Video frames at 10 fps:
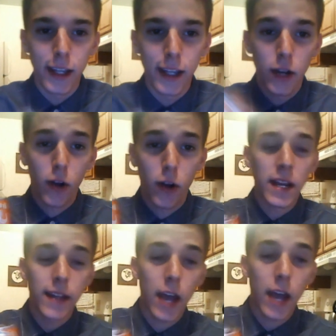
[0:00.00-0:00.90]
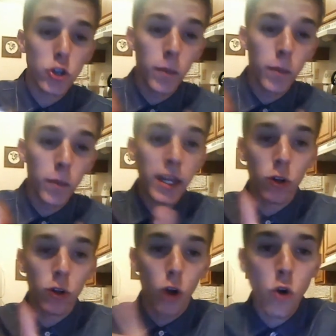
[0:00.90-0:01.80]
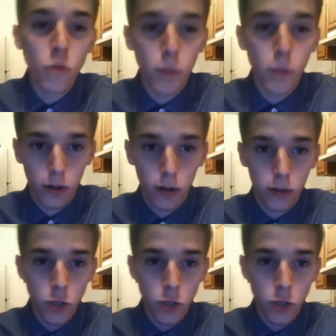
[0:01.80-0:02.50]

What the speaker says: You know what I mean? Now you can be your own boss.